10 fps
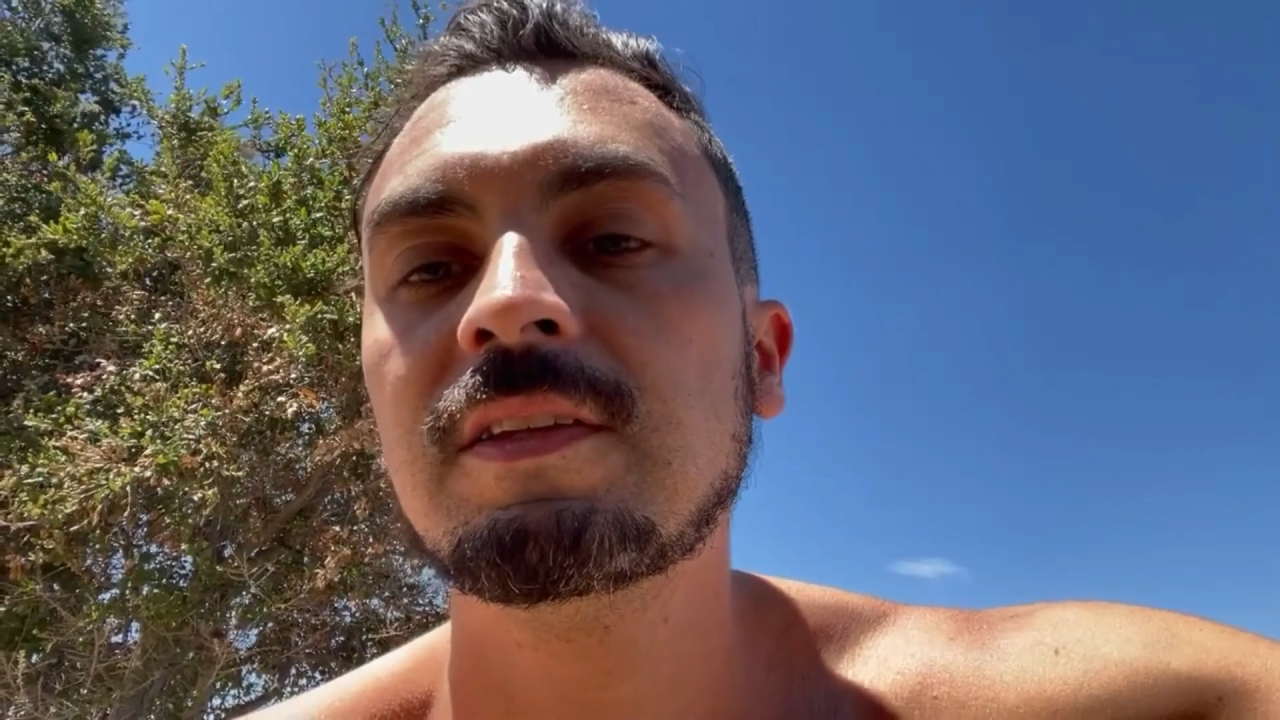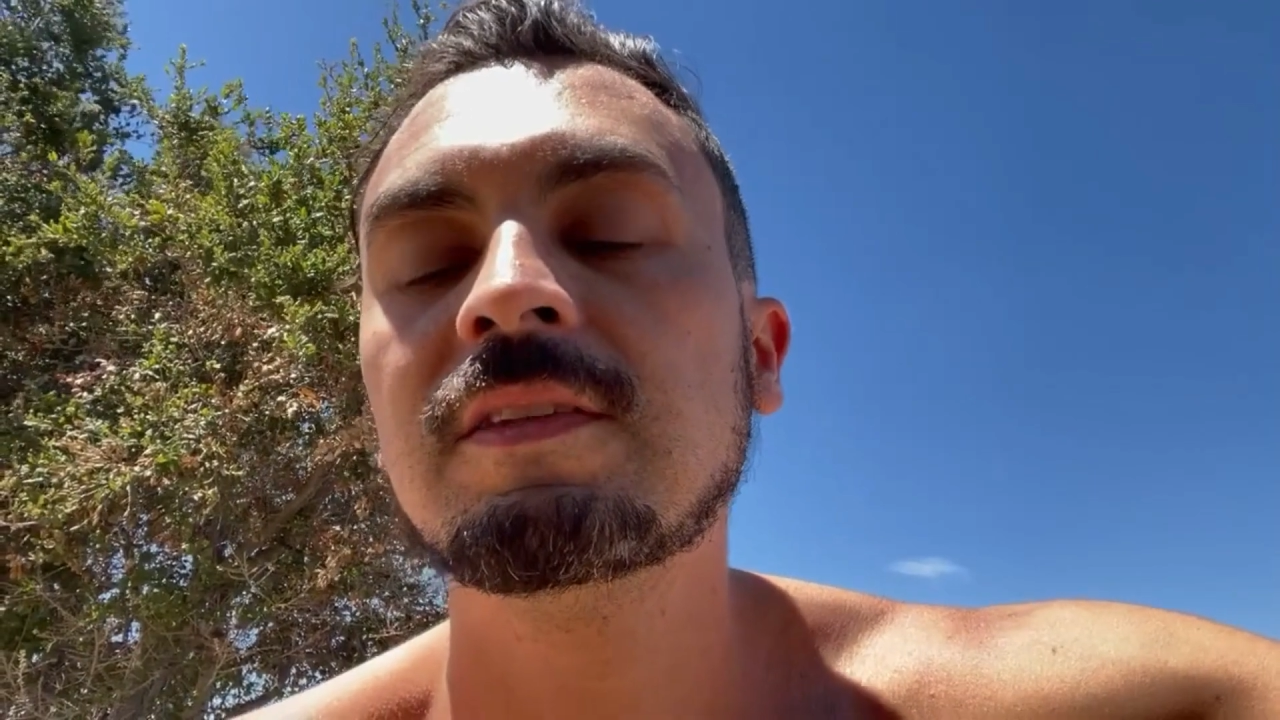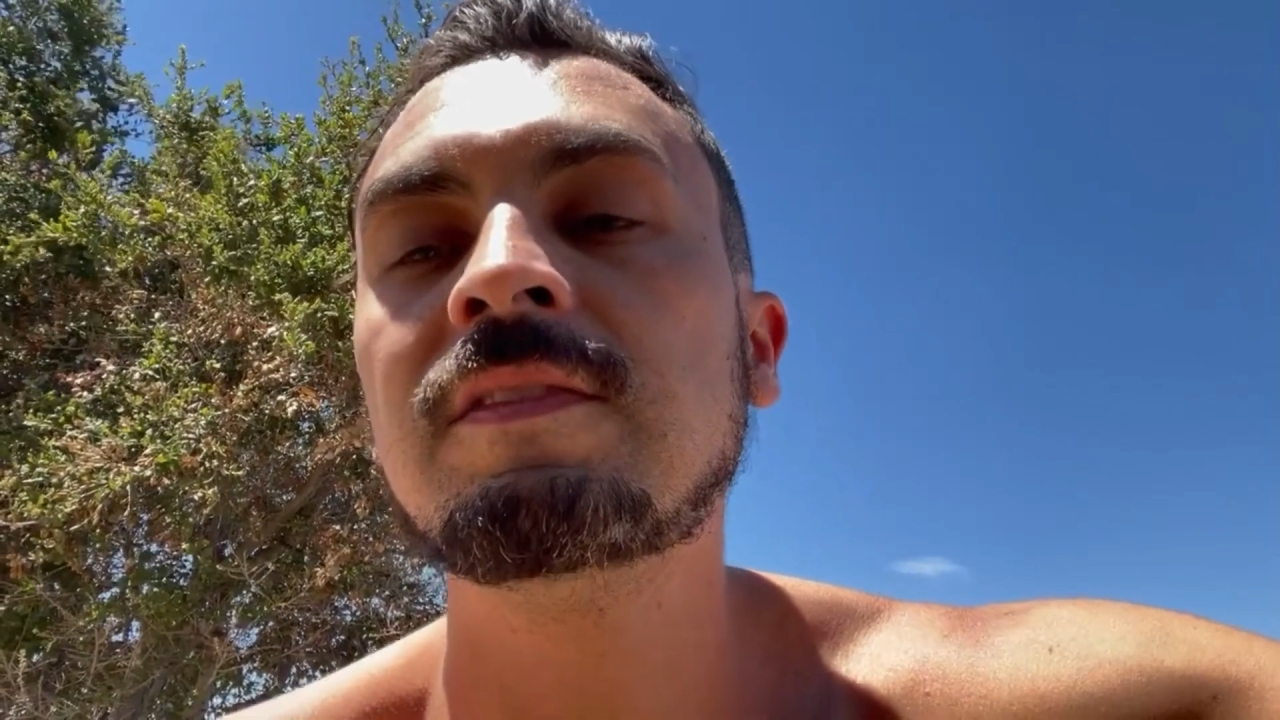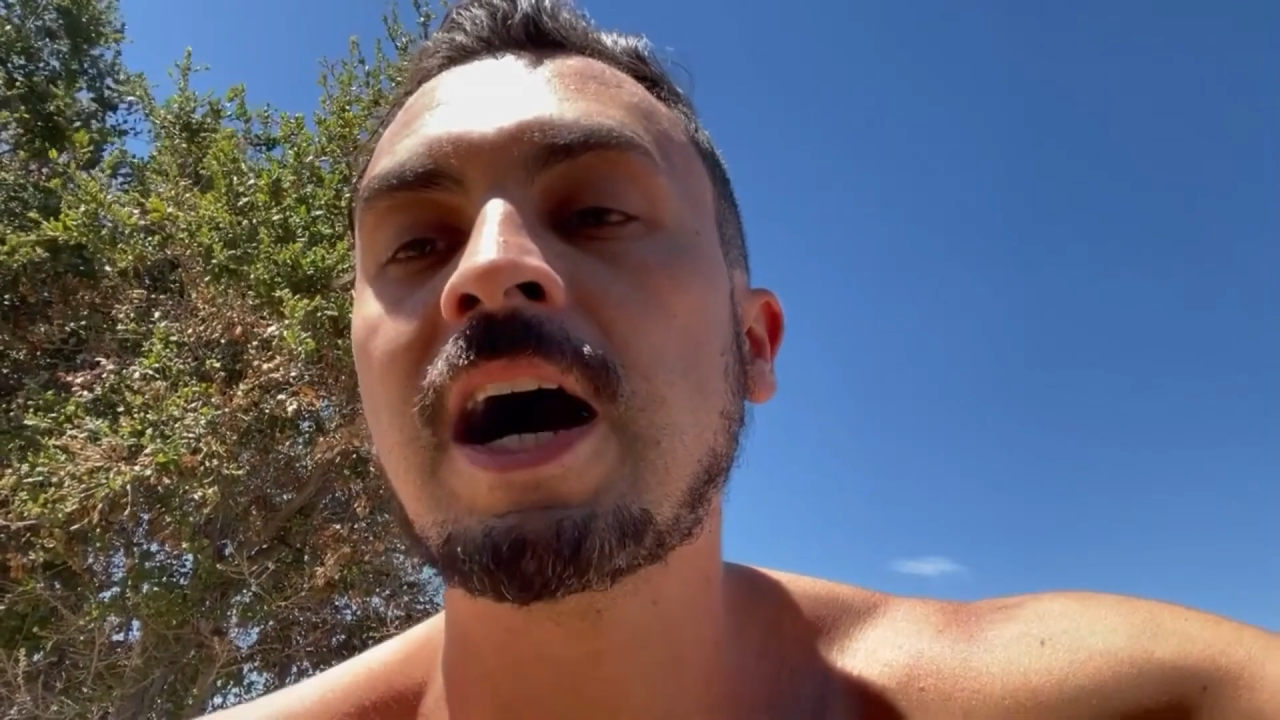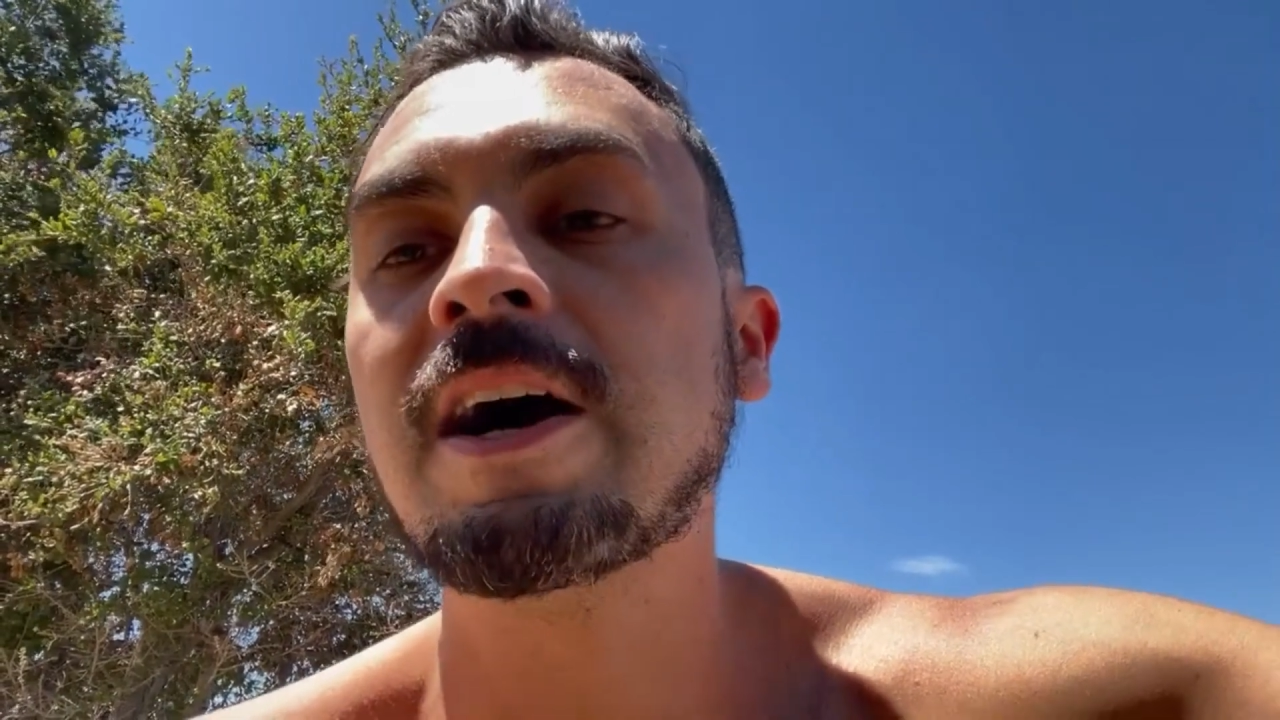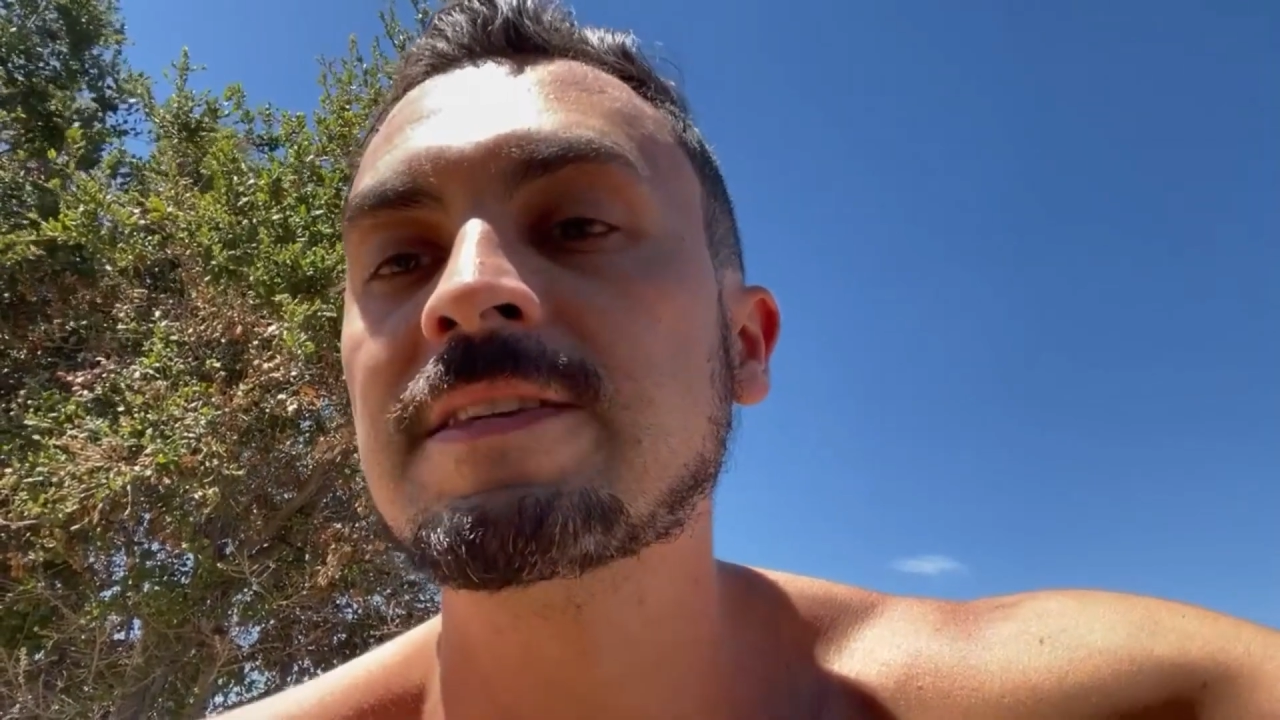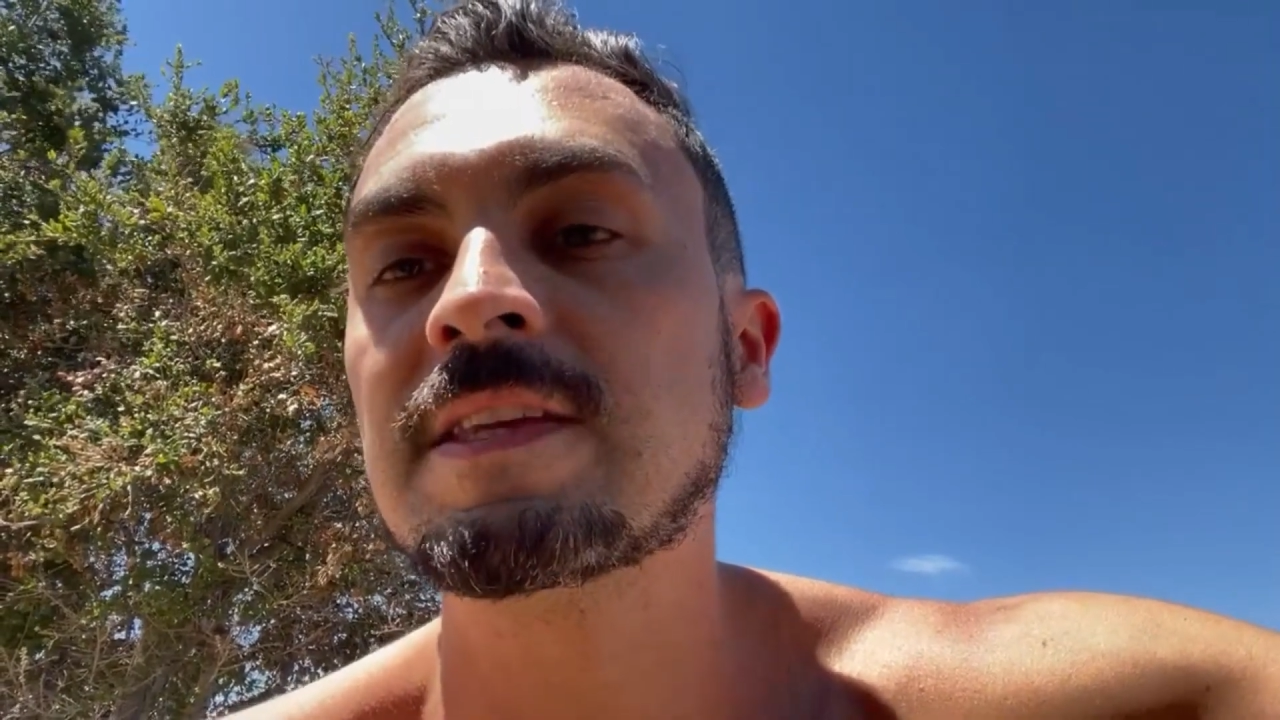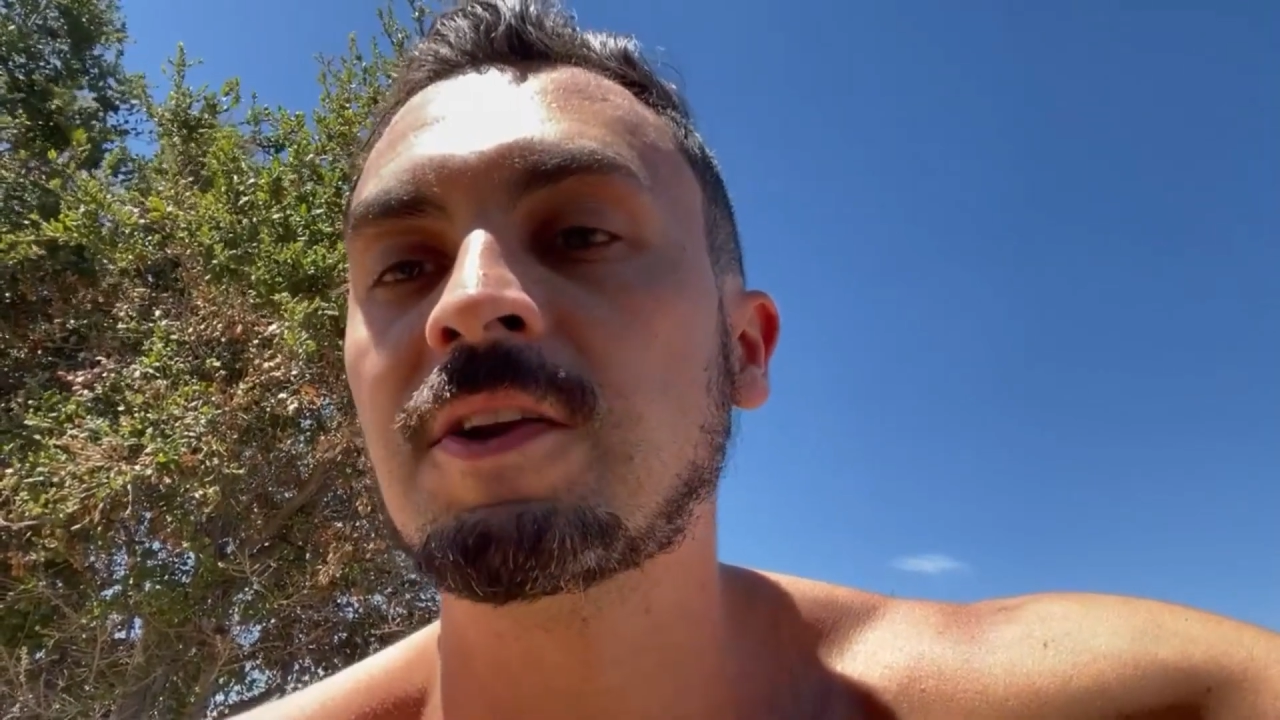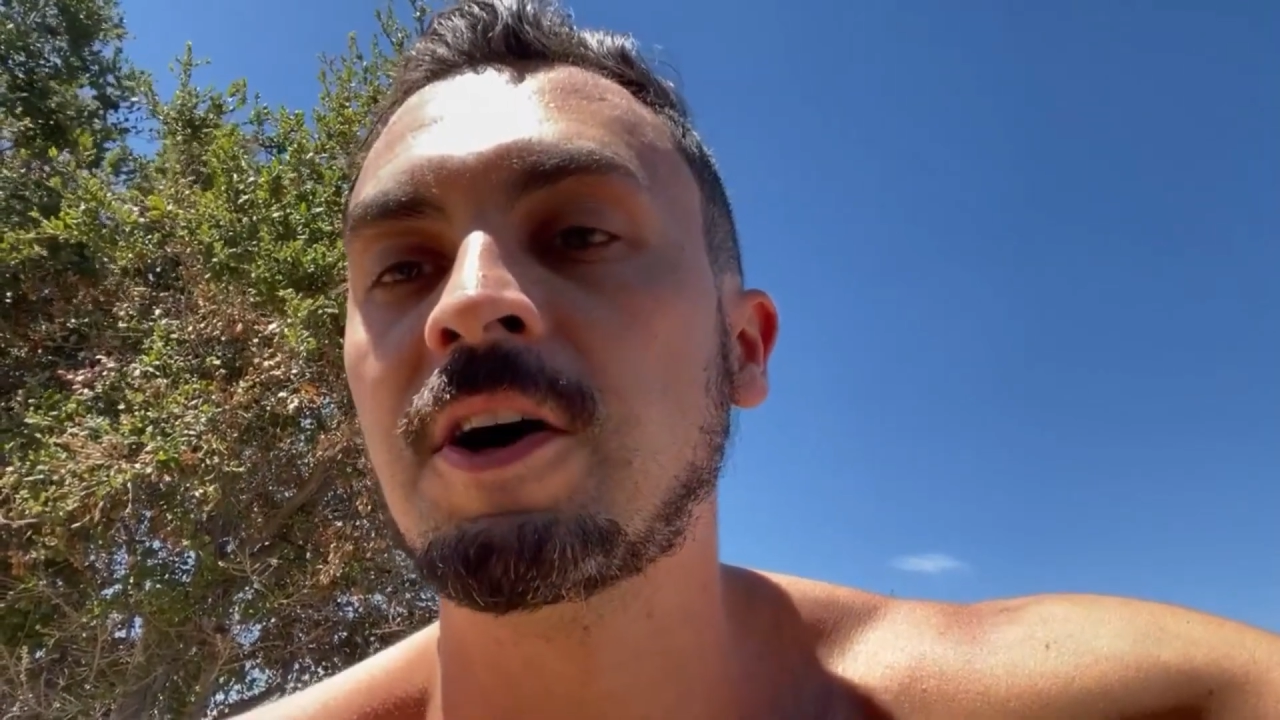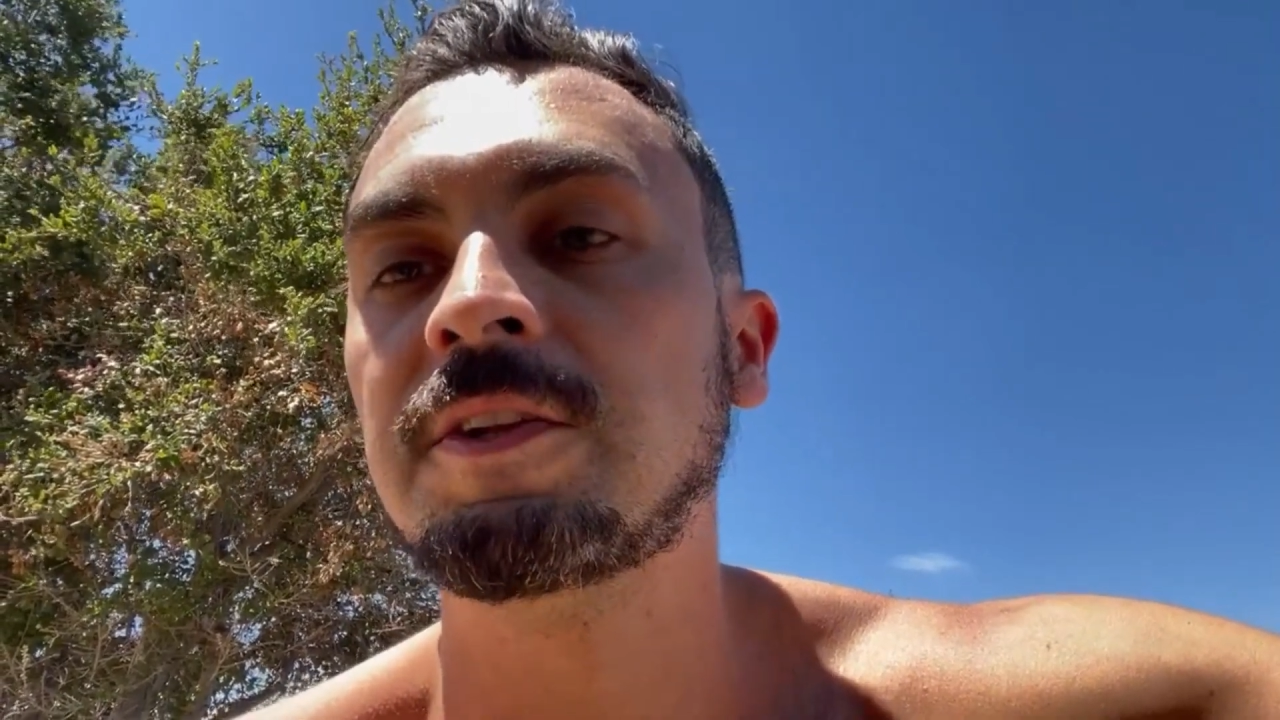DICE
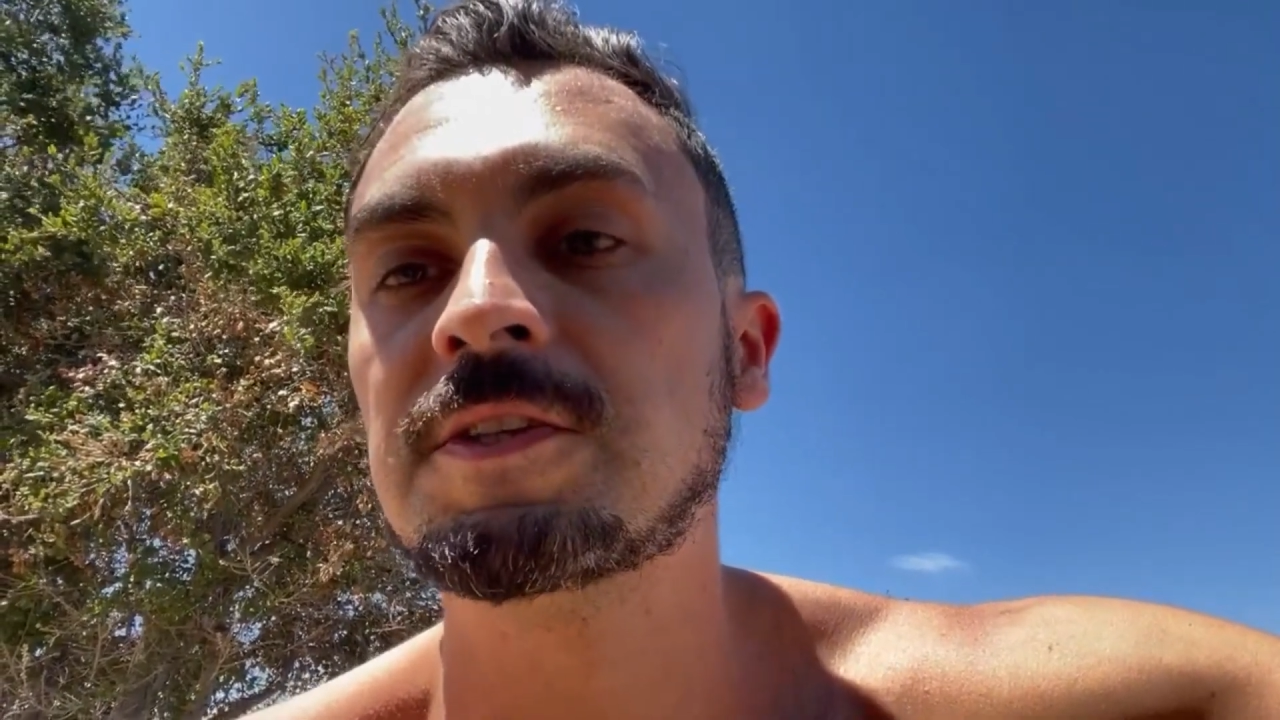and other